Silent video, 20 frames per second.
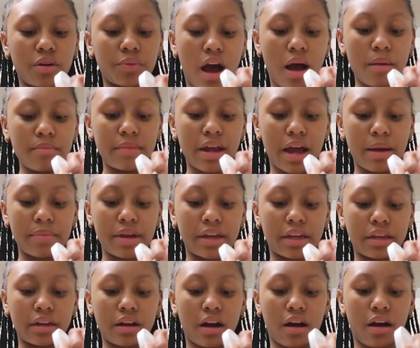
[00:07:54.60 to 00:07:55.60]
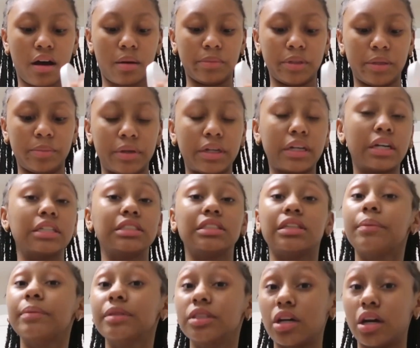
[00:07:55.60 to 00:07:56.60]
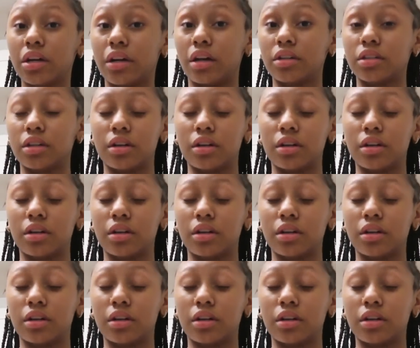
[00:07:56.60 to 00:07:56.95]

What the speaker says: I'm not making an omelet because, let me tell y'all